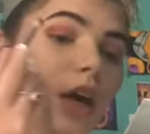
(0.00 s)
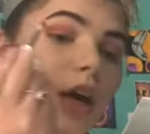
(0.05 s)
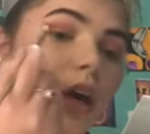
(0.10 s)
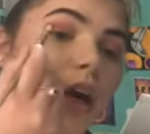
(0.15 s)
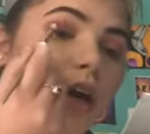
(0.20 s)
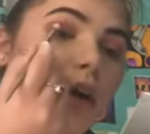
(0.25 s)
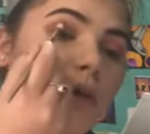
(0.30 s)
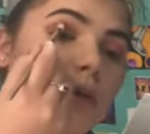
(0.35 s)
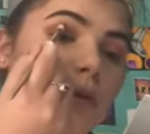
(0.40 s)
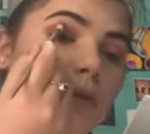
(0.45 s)

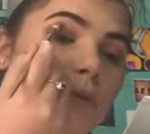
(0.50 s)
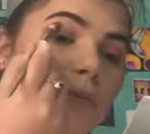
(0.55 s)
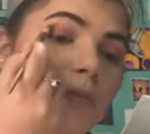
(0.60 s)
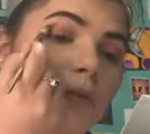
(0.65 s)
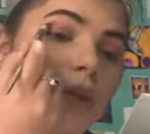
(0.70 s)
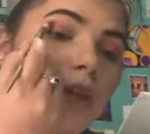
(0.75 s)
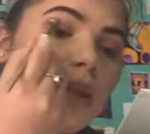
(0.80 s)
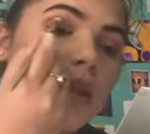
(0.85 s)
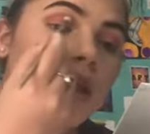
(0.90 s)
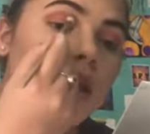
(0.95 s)
and
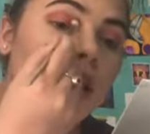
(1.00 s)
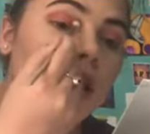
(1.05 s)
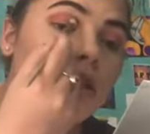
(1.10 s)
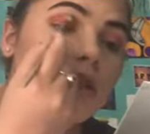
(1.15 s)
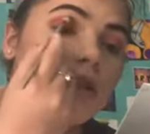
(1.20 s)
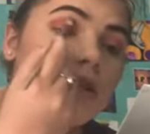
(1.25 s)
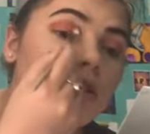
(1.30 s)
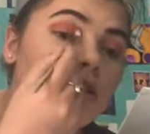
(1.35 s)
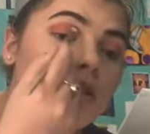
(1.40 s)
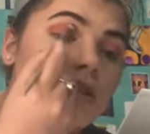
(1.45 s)
blend the
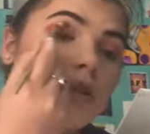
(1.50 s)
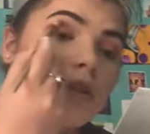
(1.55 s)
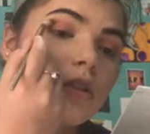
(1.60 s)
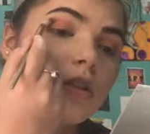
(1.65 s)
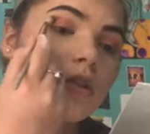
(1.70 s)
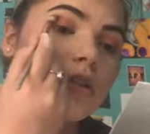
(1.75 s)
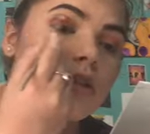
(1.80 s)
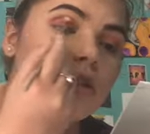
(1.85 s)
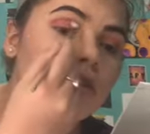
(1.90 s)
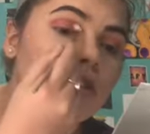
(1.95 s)
edges
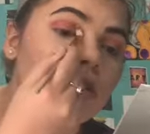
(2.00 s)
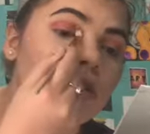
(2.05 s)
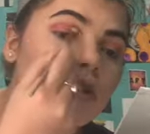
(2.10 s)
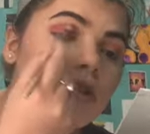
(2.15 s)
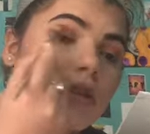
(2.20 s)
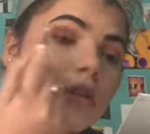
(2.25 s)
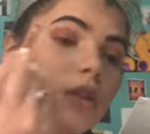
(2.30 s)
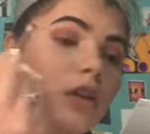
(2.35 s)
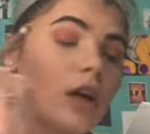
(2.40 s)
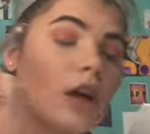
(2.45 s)

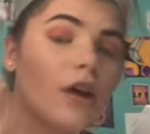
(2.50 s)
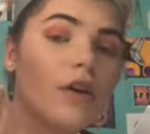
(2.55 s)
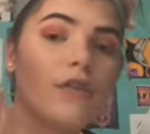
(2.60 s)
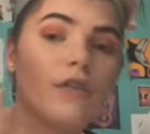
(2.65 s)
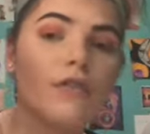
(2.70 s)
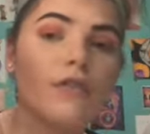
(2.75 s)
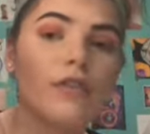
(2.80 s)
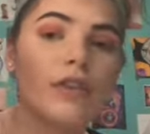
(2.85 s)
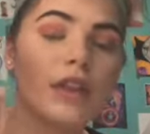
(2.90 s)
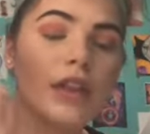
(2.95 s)
of
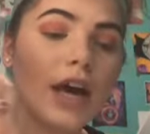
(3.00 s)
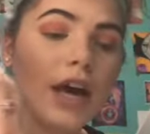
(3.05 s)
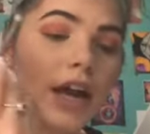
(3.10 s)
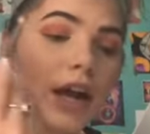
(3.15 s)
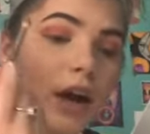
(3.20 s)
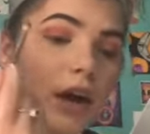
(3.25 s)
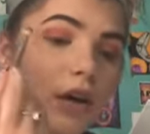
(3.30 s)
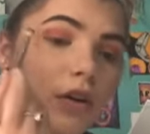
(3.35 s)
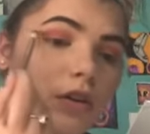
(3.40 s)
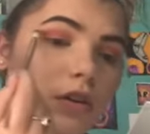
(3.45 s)
that
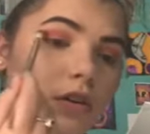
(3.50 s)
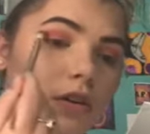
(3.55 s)
out.